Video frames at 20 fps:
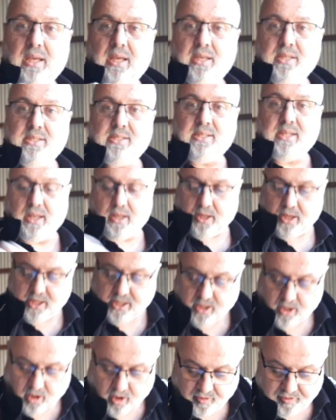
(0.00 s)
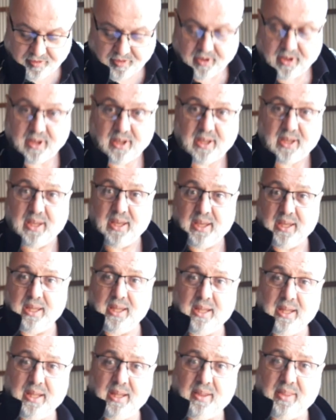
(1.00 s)
slide off
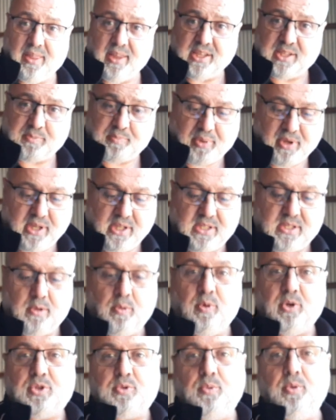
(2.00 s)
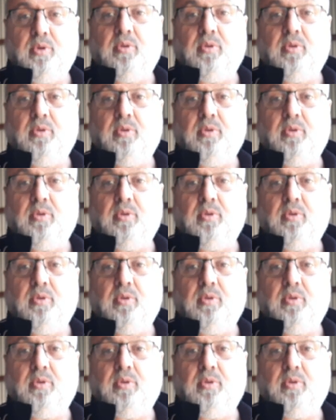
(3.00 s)
this piece, which will